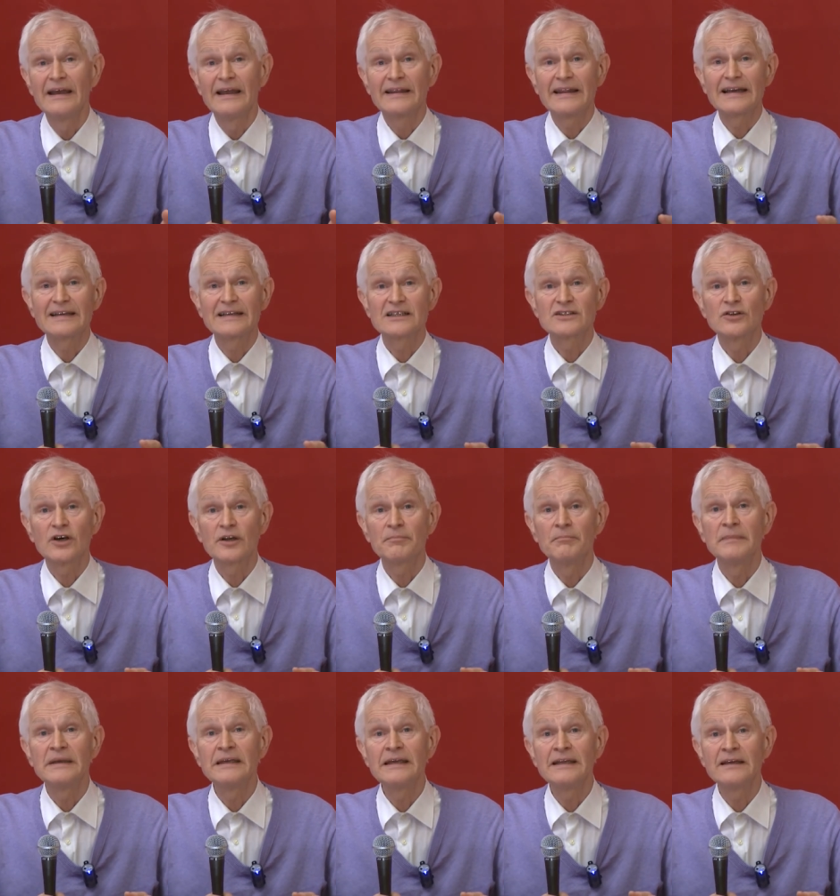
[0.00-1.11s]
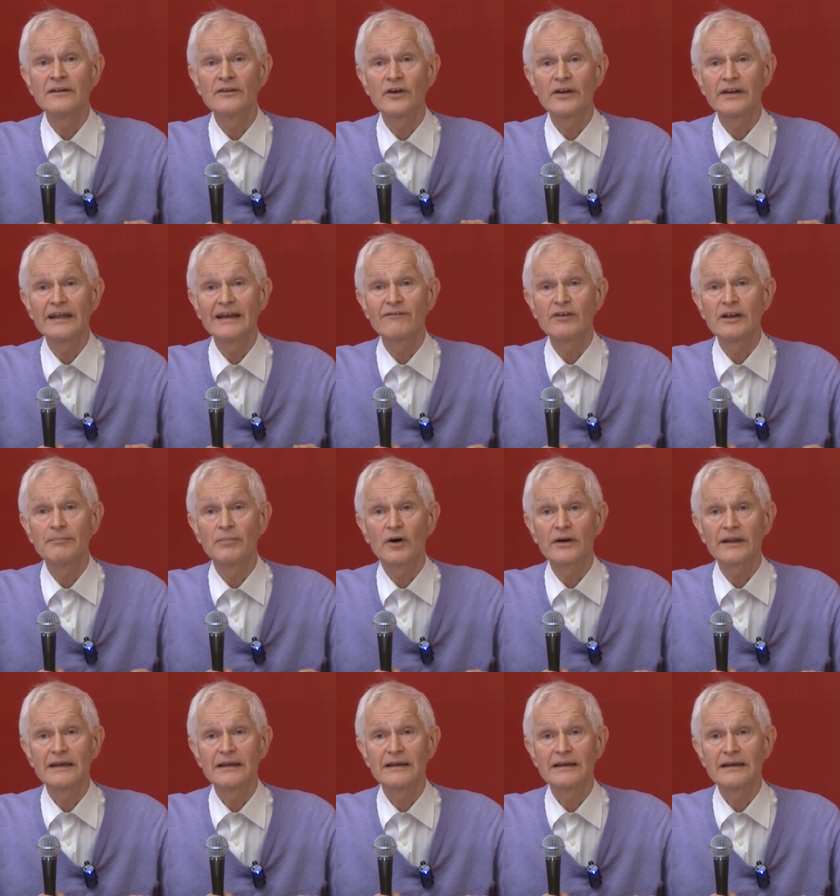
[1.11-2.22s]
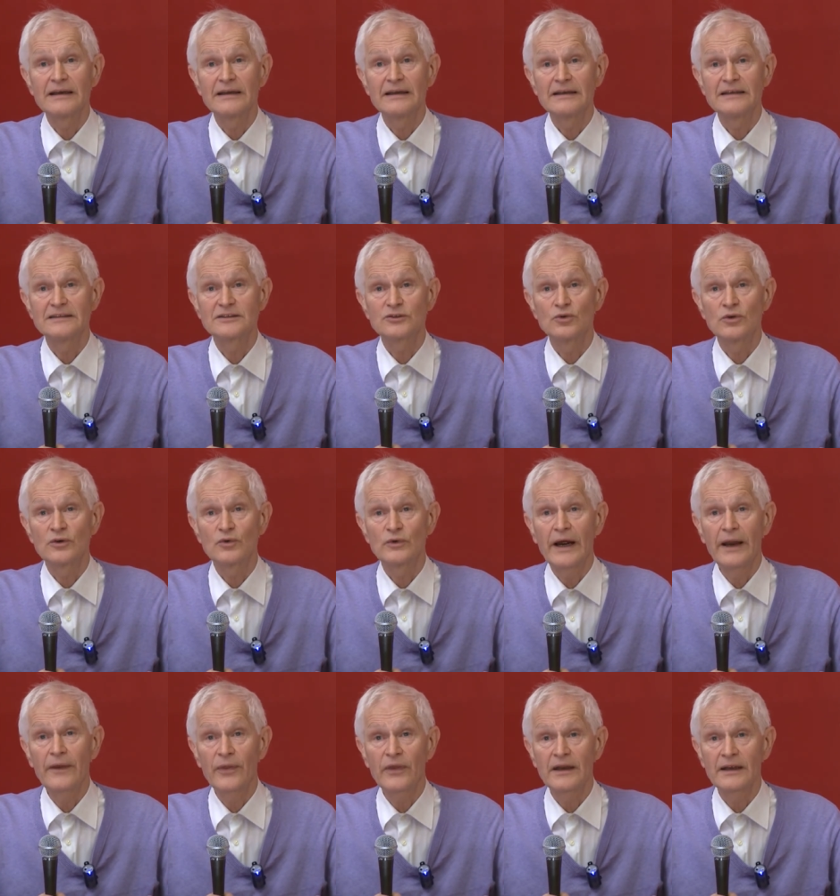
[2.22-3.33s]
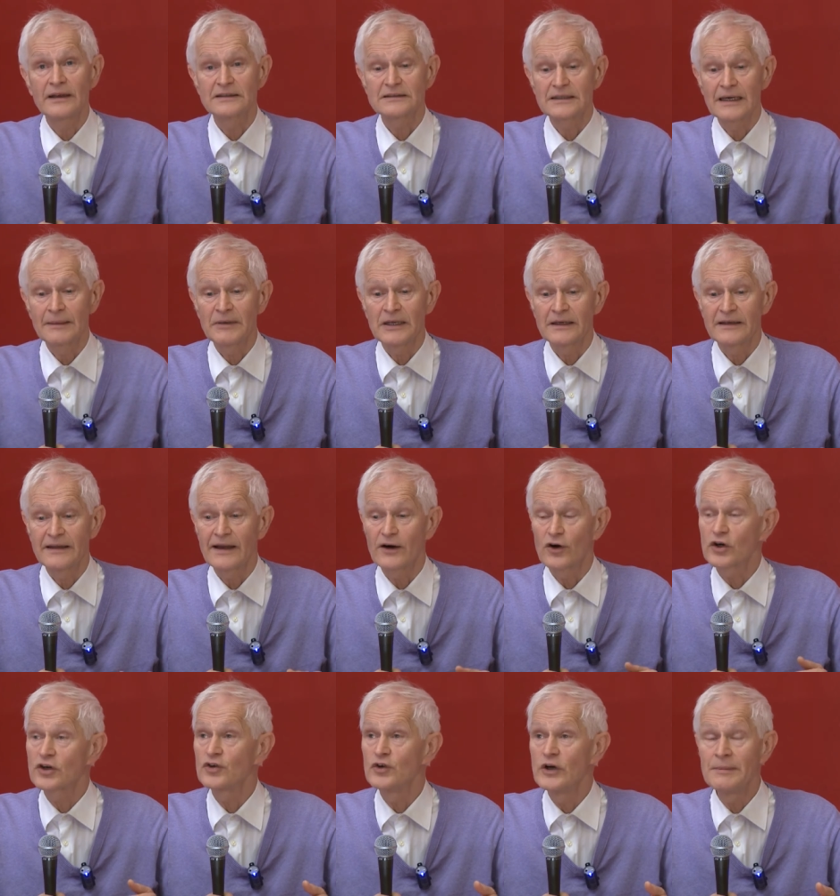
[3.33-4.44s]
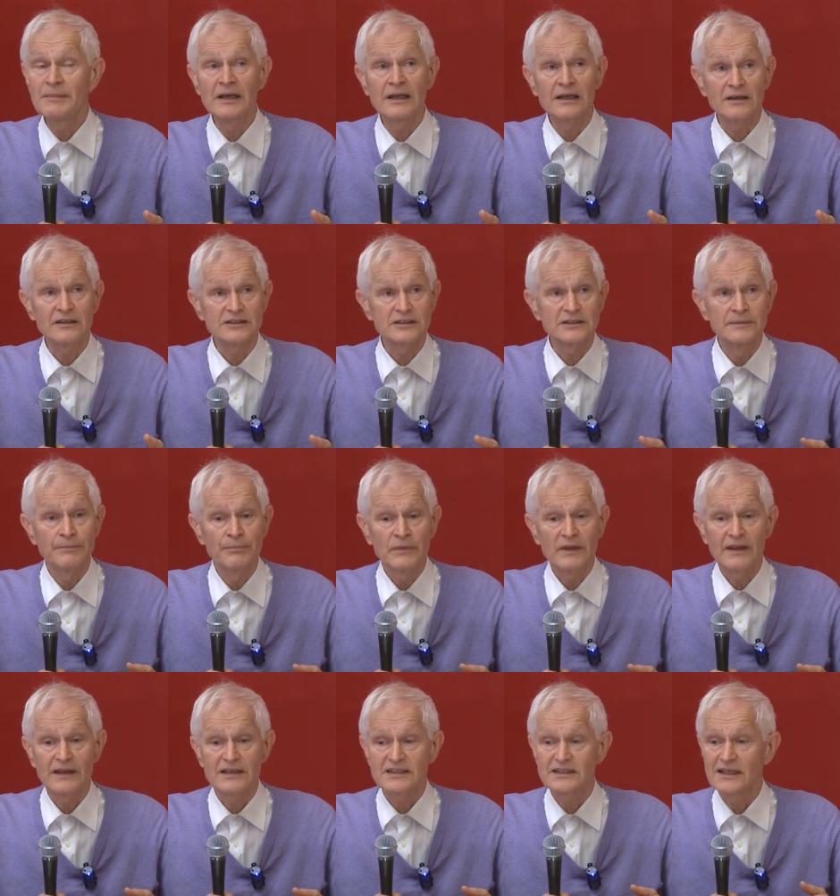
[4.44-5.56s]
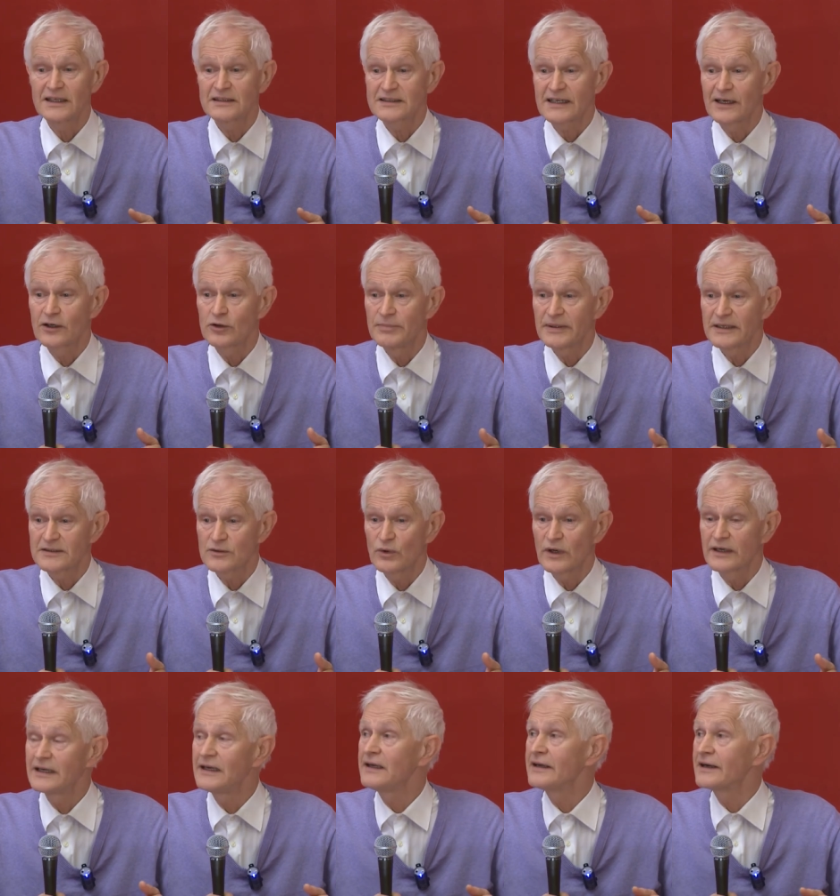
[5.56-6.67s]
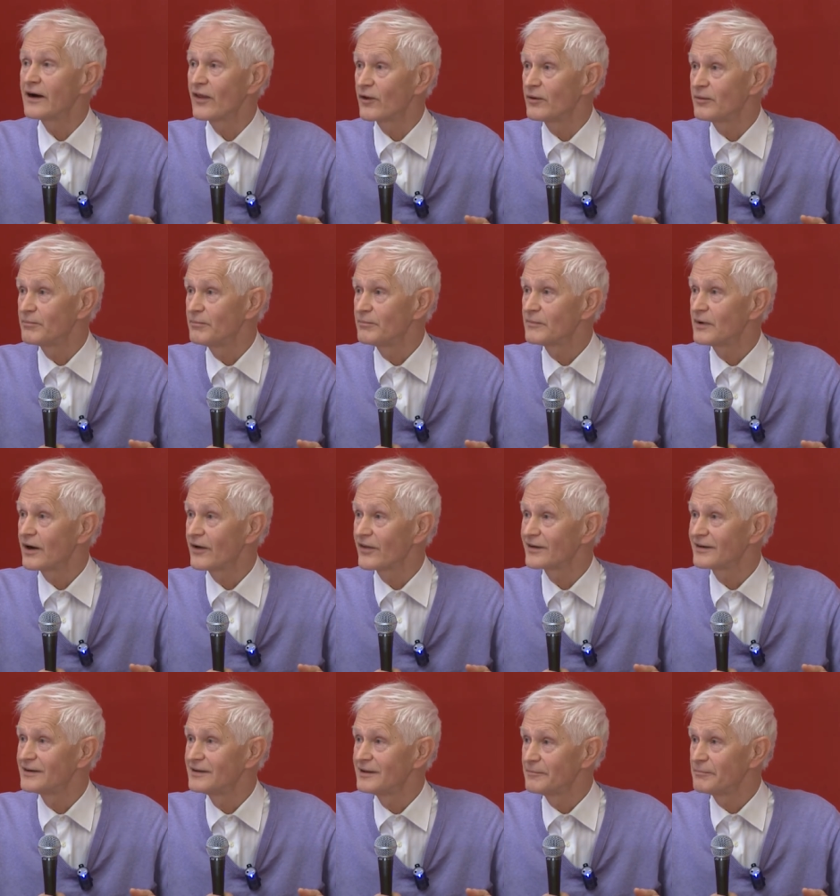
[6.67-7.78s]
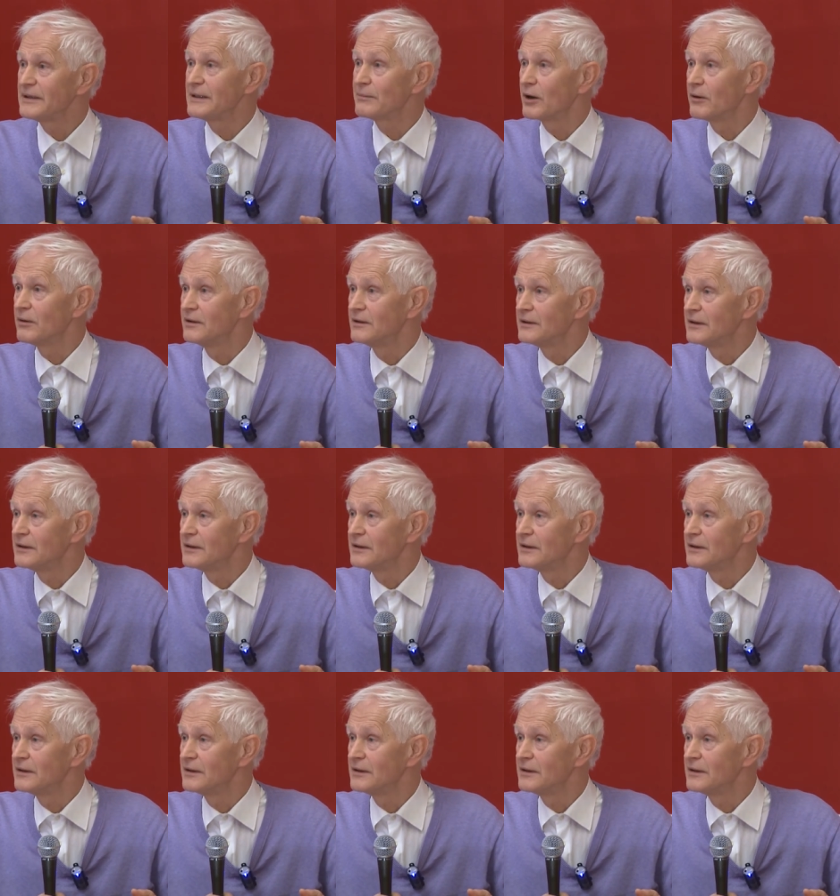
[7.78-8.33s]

That does not mean that everybody is doing right things. I mean, there are criminals, there are psychopaths who are killing other people.